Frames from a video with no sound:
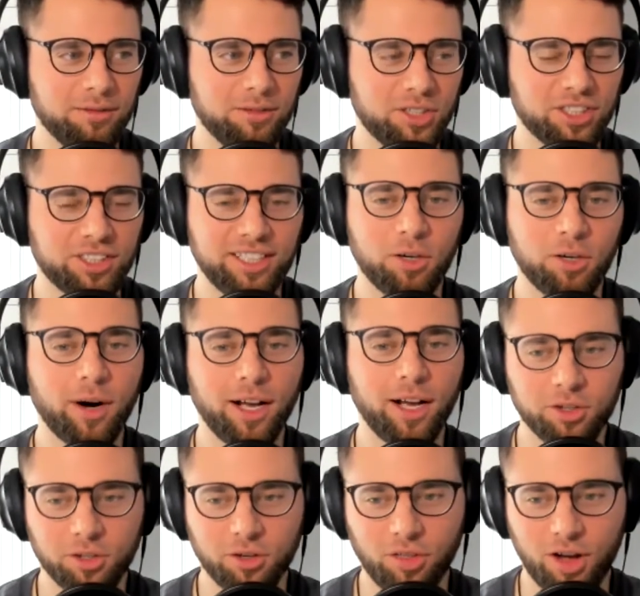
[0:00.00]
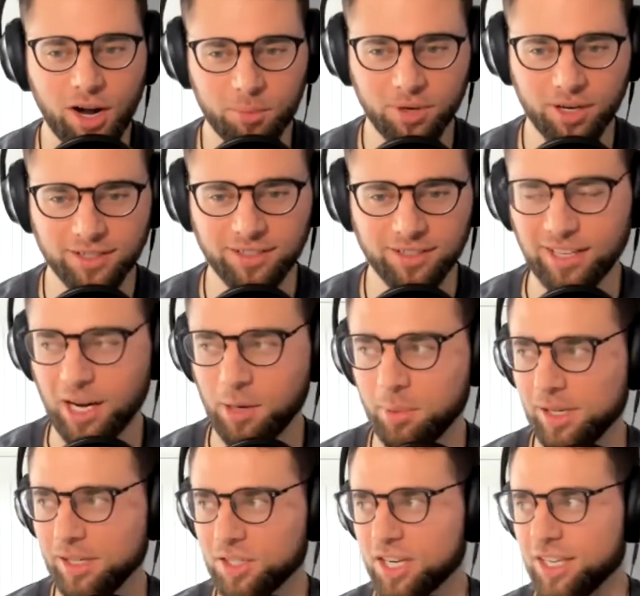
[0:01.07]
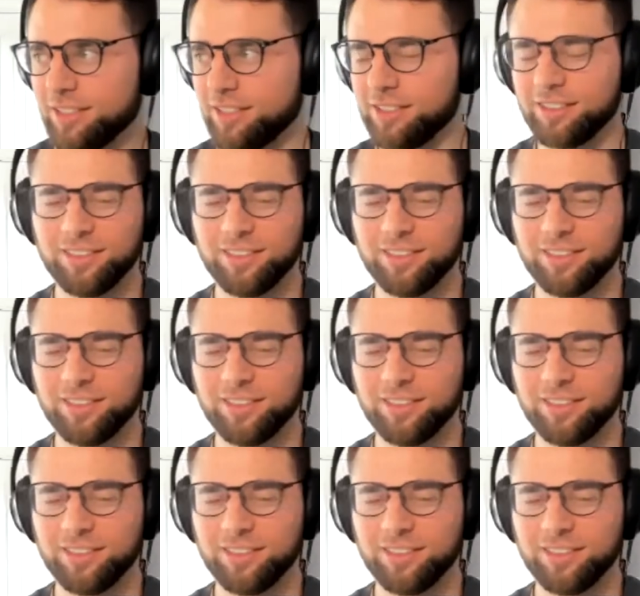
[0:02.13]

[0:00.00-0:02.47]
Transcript: just derailed your thought process. I apologize.